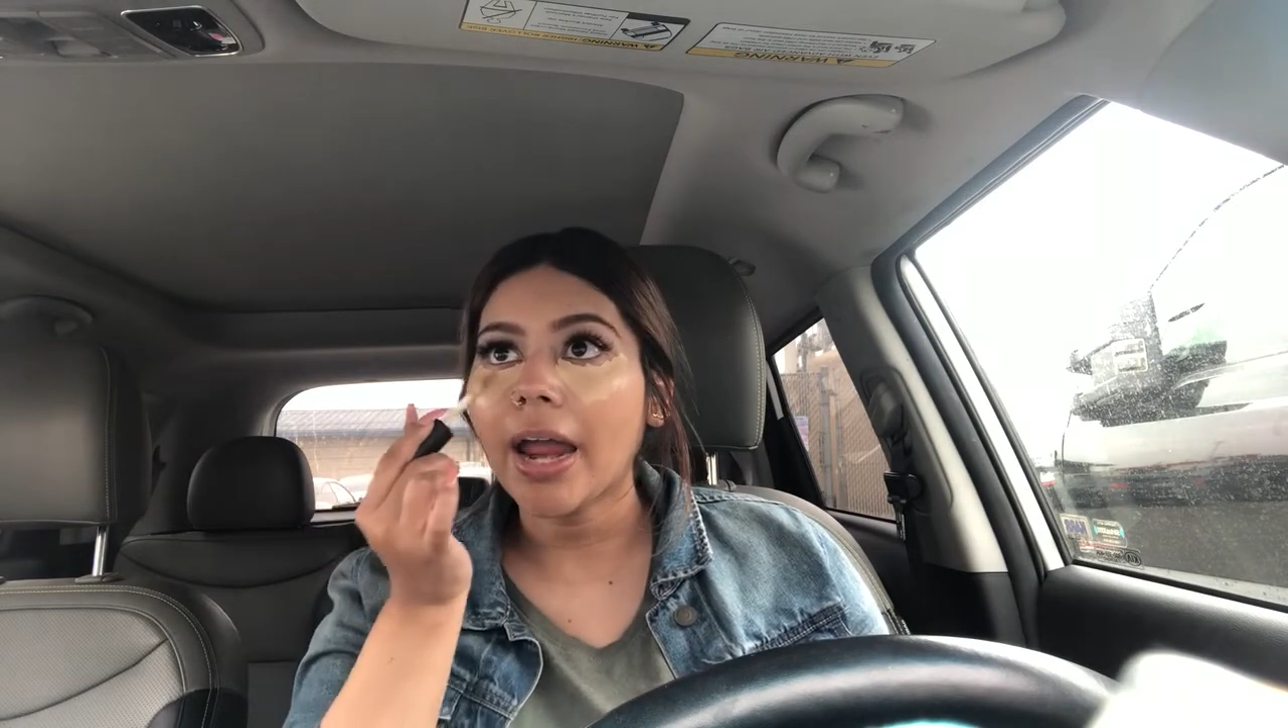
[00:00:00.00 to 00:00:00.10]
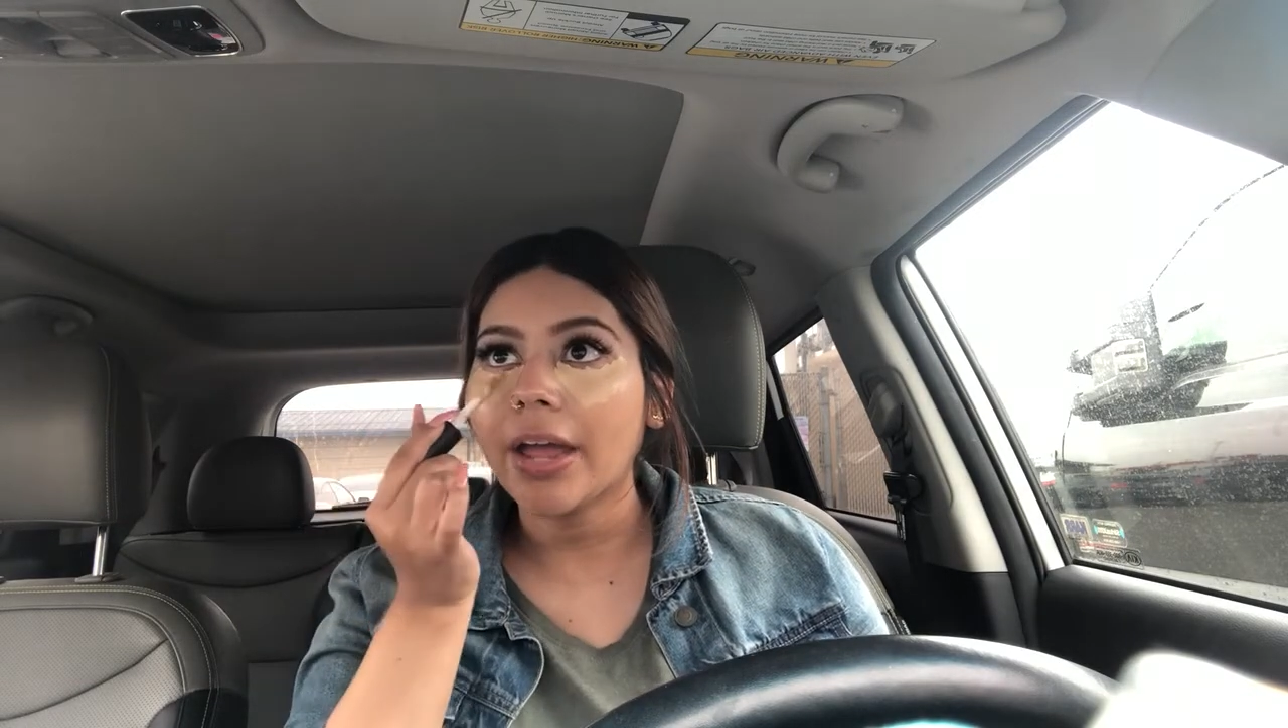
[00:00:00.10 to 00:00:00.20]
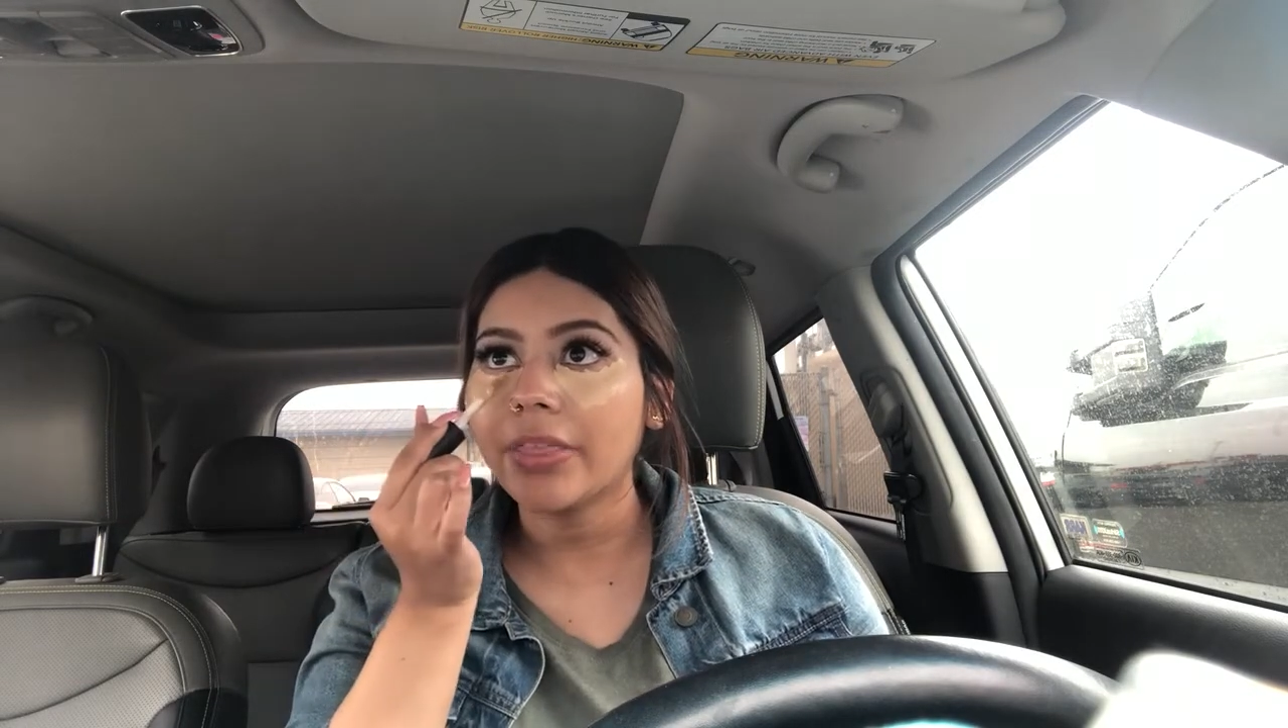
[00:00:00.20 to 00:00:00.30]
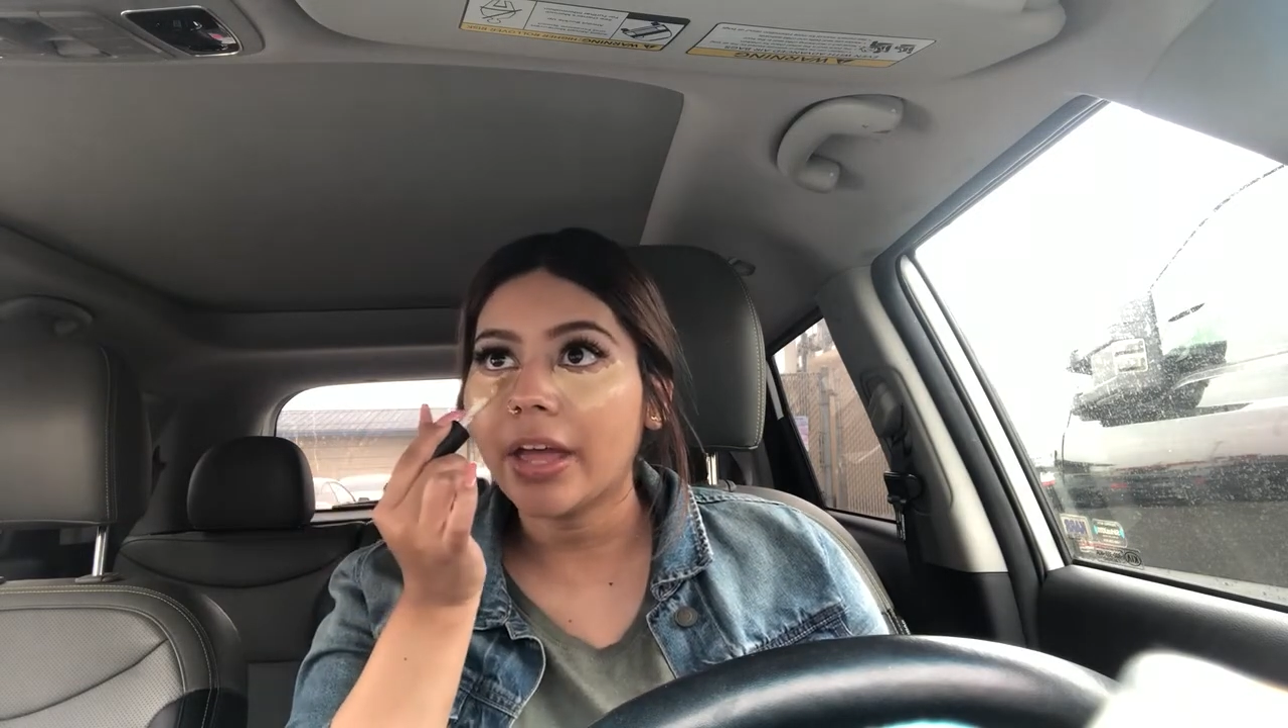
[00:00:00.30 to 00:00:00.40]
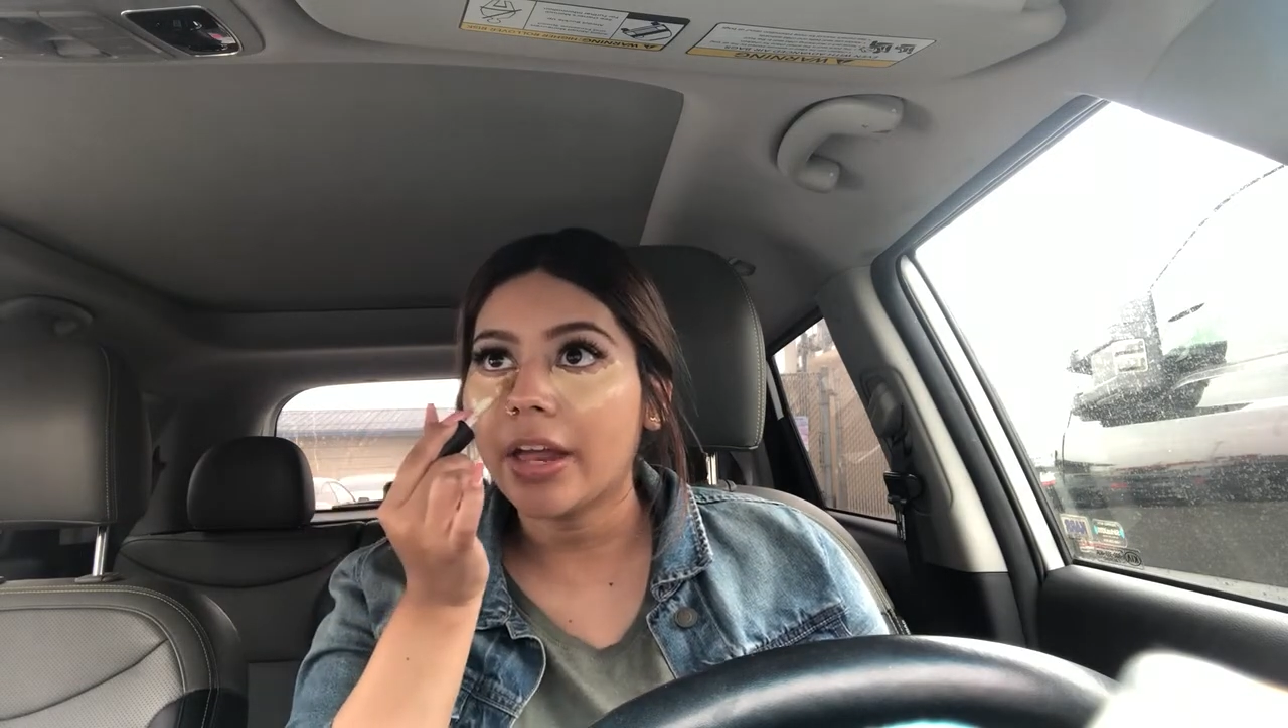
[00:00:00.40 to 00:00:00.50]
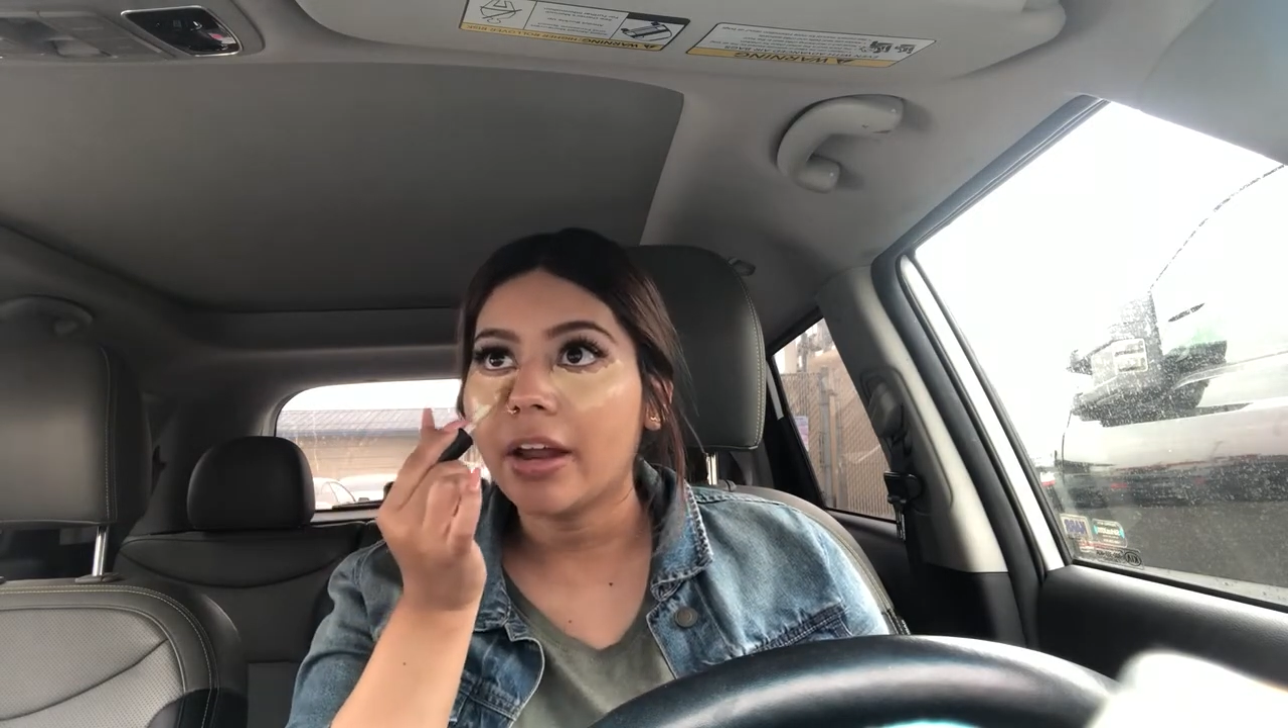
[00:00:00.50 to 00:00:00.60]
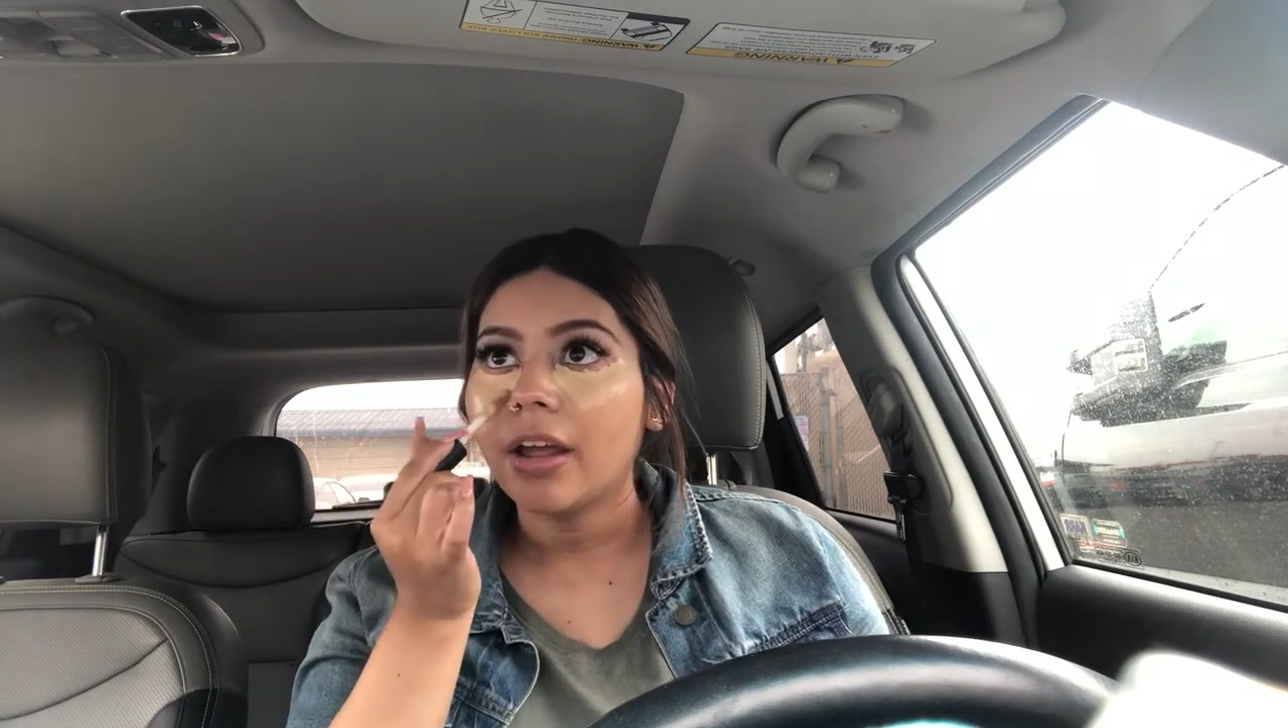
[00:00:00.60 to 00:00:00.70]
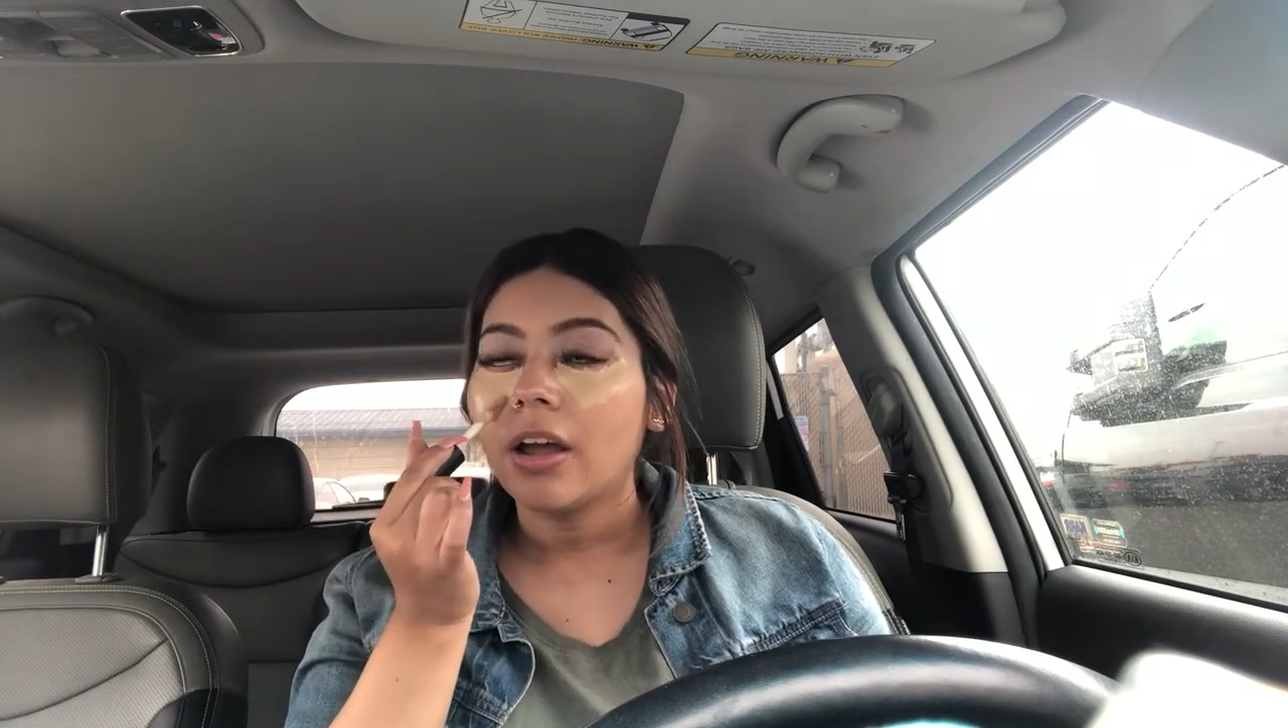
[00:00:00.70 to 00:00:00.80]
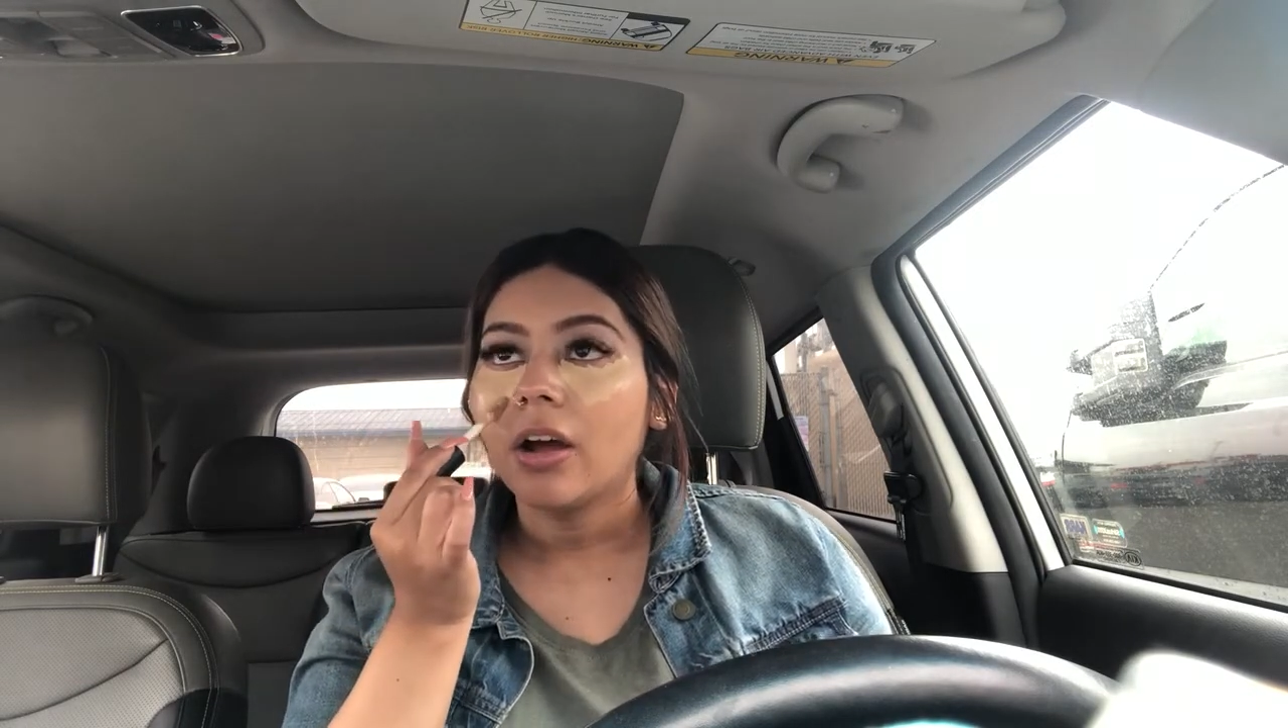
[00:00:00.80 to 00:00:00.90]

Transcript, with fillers: and then